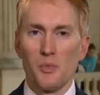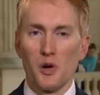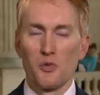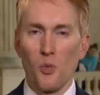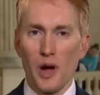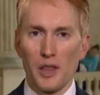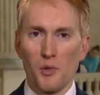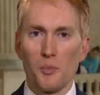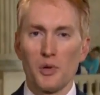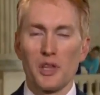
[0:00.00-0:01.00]
both why
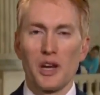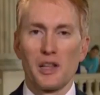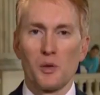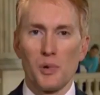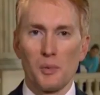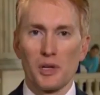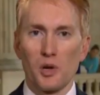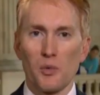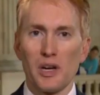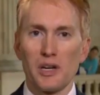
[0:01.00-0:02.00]
they would put that out in the
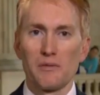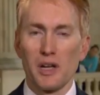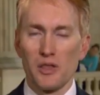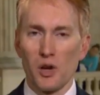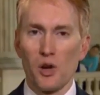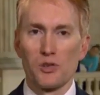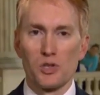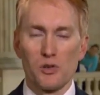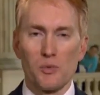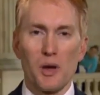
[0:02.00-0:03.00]
public arena and then
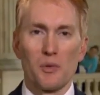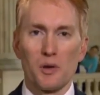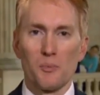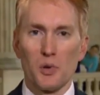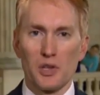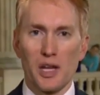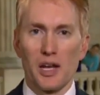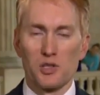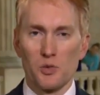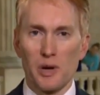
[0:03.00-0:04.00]
also to be able to put
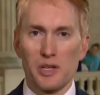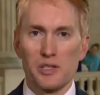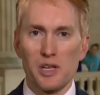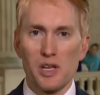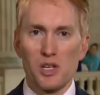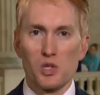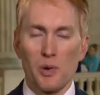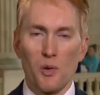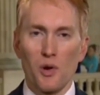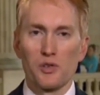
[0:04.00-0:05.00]
that out to us
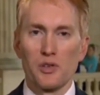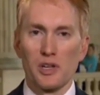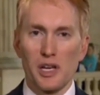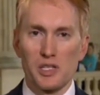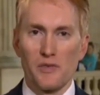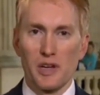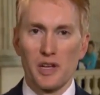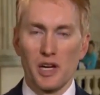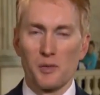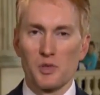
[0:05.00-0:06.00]
so we can work through the
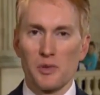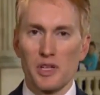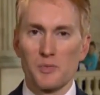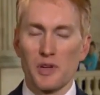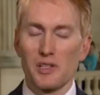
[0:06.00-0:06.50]
classified documents with this.